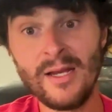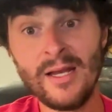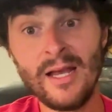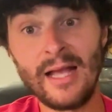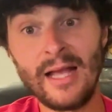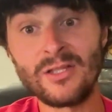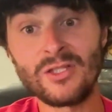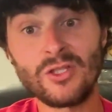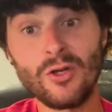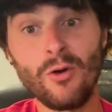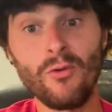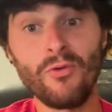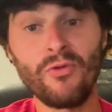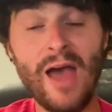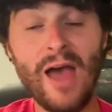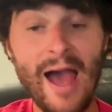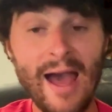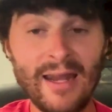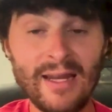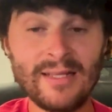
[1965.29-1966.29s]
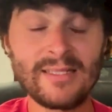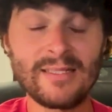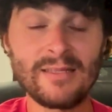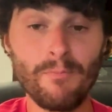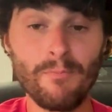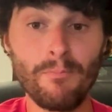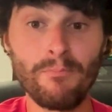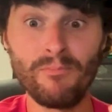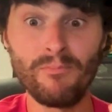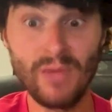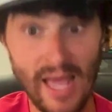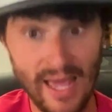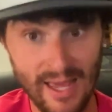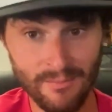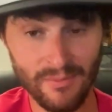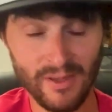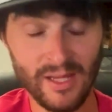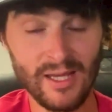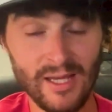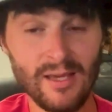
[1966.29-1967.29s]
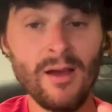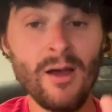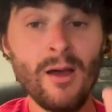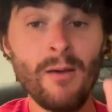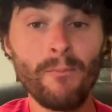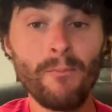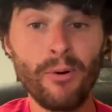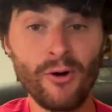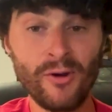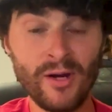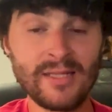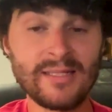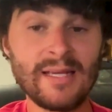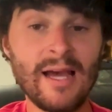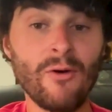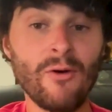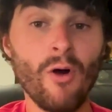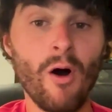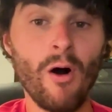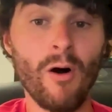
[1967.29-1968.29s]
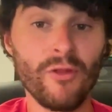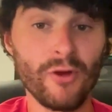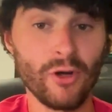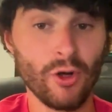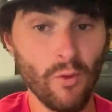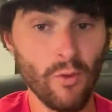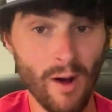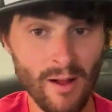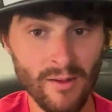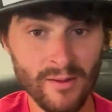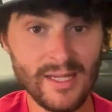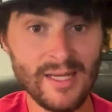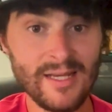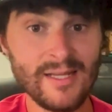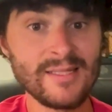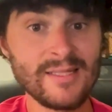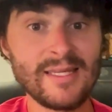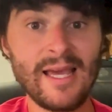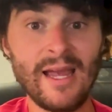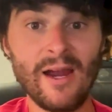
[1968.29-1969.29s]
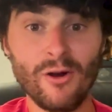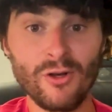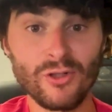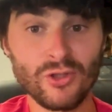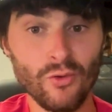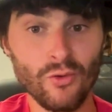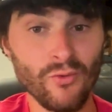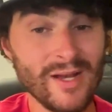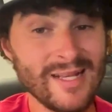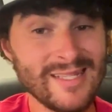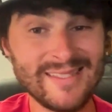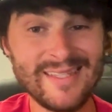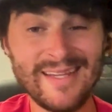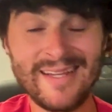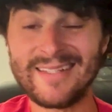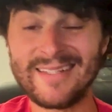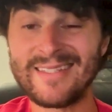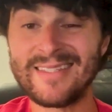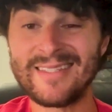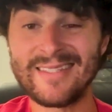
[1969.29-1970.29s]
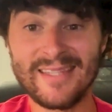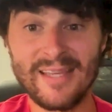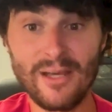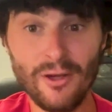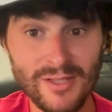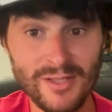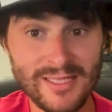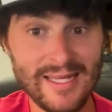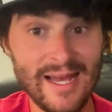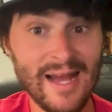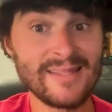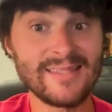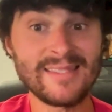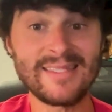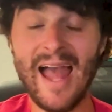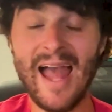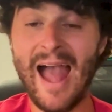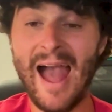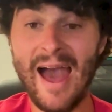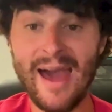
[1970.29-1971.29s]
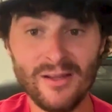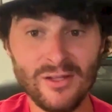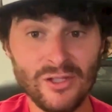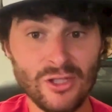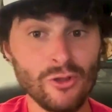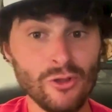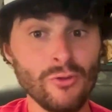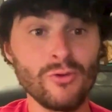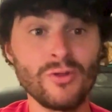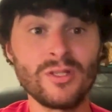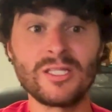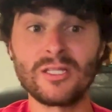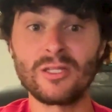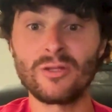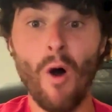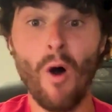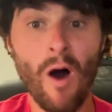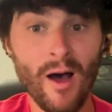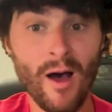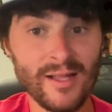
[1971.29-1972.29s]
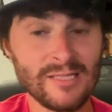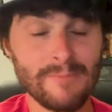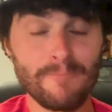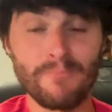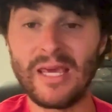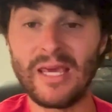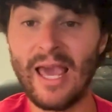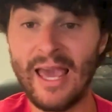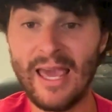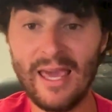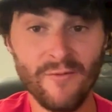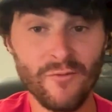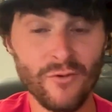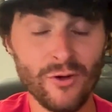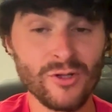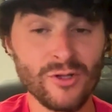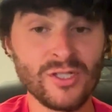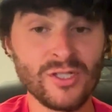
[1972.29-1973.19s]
And so that is namely putting down all the qualities, characteristics, skill sets, attitudes, thoughts, behaviors,